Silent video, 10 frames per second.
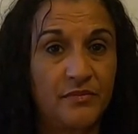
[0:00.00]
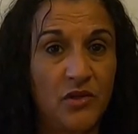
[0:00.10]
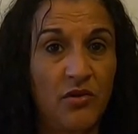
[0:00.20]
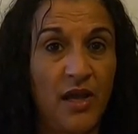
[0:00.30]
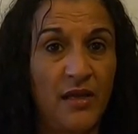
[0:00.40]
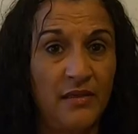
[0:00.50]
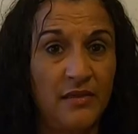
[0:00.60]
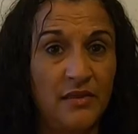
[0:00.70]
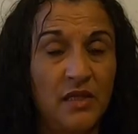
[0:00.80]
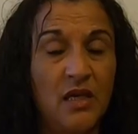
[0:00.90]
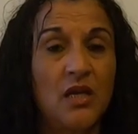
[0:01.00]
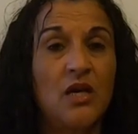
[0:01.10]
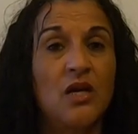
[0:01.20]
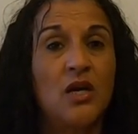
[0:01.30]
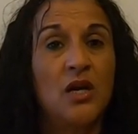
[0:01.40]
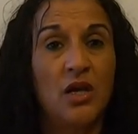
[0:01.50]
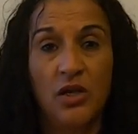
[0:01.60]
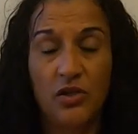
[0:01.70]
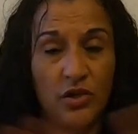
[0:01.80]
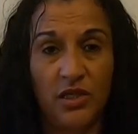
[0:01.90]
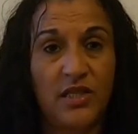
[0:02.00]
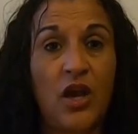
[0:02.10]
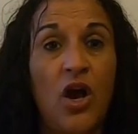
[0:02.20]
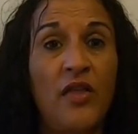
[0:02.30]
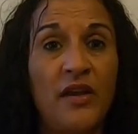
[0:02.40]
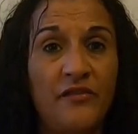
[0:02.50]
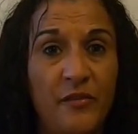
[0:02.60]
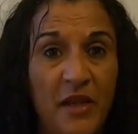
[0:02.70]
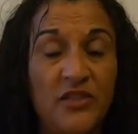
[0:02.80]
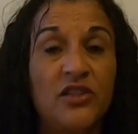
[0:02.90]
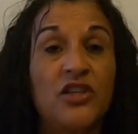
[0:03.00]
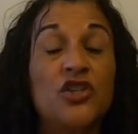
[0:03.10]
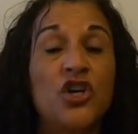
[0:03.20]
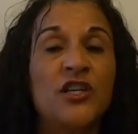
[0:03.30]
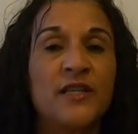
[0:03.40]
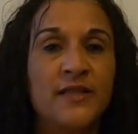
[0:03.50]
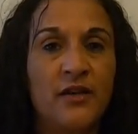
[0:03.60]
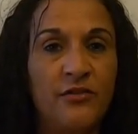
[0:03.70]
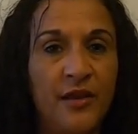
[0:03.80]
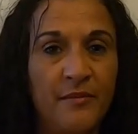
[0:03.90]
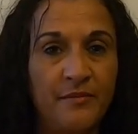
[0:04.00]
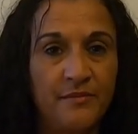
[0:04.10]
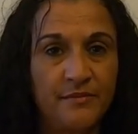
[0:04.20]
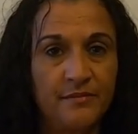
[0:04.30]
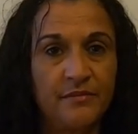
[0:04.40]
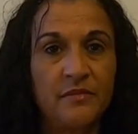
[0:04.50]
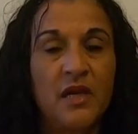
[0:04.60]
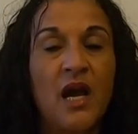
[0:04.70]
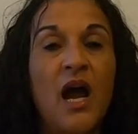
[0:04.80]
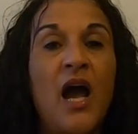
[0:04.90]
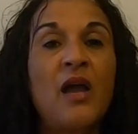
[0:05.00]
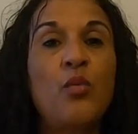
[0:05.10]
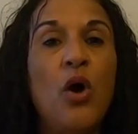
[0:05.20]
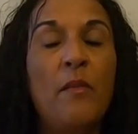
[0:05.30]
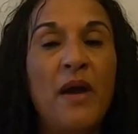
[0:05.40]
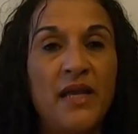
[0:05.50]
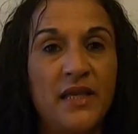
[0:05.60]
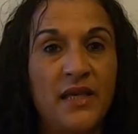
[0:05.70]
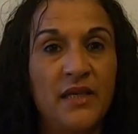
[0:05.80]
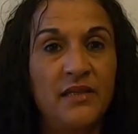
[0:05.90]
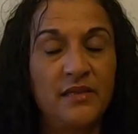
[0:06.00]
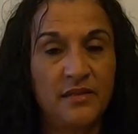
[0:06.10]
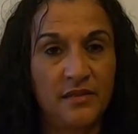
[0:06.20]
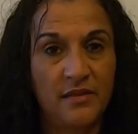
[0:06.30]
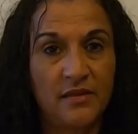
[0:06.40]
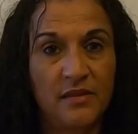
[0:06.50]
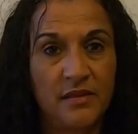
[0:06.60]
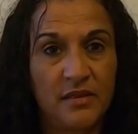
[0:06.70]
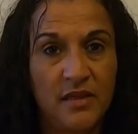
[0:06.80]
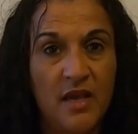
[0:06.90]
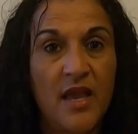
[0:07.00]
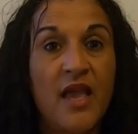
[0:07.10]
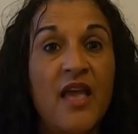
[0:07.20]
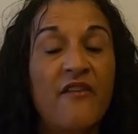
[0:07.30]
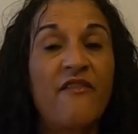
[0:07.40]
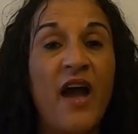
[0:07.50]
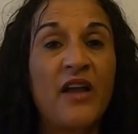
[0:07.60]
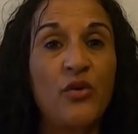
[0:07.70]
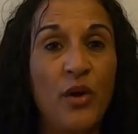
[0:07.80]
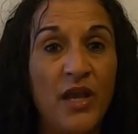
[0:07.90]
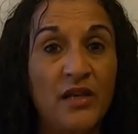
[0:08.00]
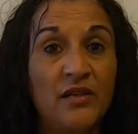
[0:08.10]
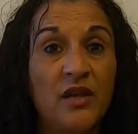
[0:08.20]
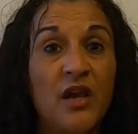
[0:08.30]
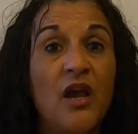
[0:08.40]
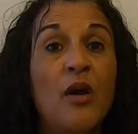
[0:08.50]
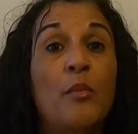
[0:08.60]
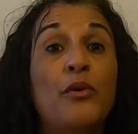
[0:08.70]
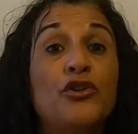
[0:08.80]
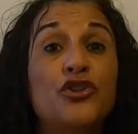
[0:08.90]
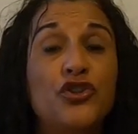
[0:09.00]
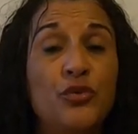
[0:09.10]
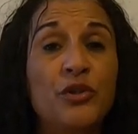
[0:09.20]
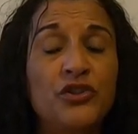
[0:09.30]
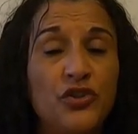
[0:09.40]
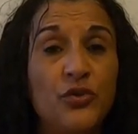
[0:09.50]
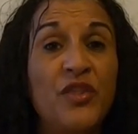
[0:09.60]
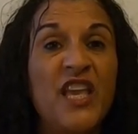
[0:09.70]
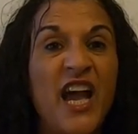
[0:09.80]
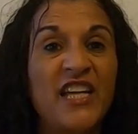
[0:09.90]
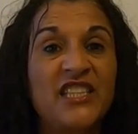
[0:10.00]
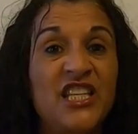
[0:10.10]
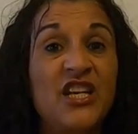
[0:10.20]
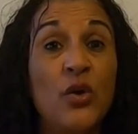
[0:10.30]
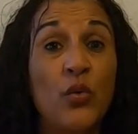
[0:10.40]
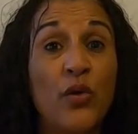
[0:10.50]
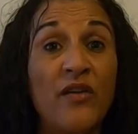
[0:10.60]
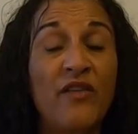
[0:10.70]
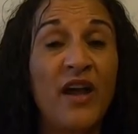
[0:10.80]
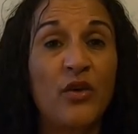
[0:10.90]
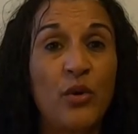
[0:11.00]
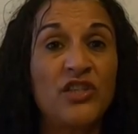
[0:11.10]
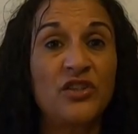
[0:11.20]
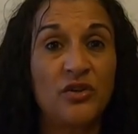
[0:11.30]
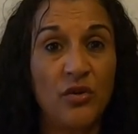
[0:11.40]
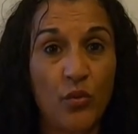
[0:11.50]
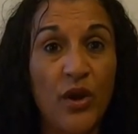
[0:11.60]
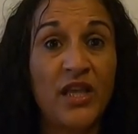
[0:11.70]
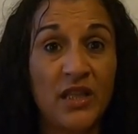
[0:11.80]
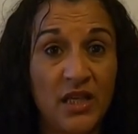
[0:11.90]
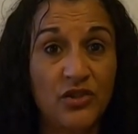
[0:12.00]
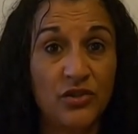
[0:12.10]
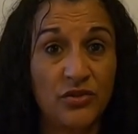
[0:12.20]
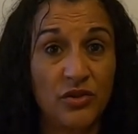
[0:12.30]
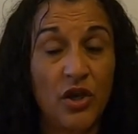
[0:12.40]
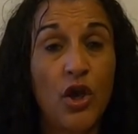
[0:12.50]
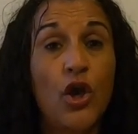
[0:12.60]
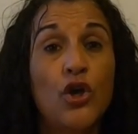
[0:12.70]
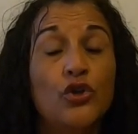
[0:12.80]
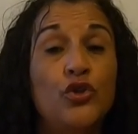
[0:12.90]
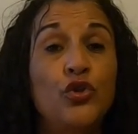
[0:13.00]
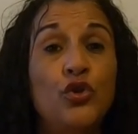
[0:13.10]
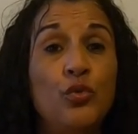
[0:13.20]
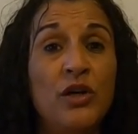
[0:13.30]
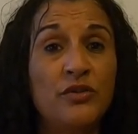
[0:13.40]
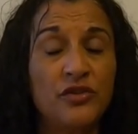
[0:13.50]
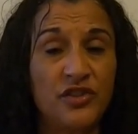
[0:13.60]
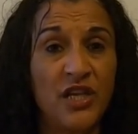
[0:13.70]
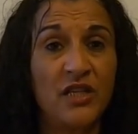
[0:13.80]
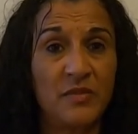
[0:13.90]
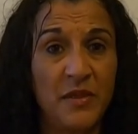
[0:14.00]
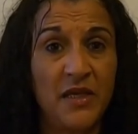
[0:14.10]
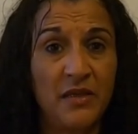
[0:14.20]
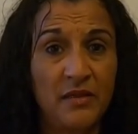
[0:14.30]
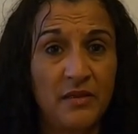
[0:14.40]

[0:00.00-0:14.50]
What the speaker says: Okay? You're going to take all that information and you're going to tell them, I want my kid evaluated pursuant to the IDEA evaluation regulations. Do you understand me?